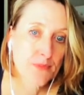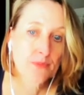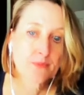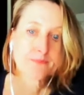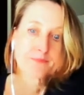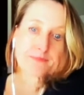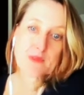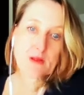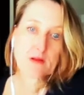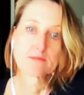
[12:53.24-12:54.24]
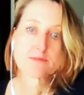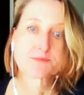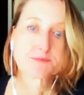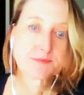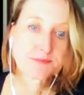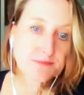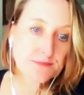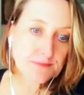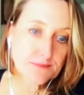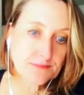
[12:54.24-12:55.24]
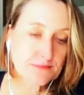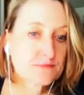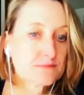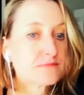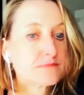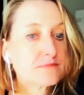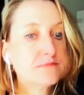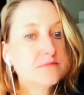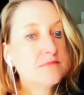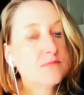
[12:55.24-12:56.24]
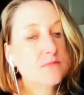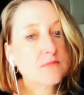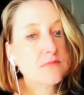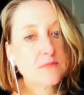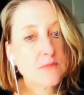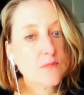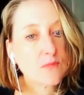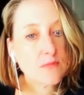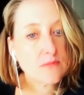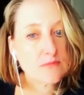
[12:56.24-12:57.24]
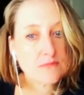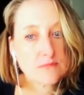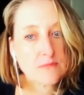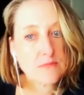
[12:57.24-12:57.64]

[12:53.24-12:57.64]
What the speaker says: No words are spoken by the person on screen.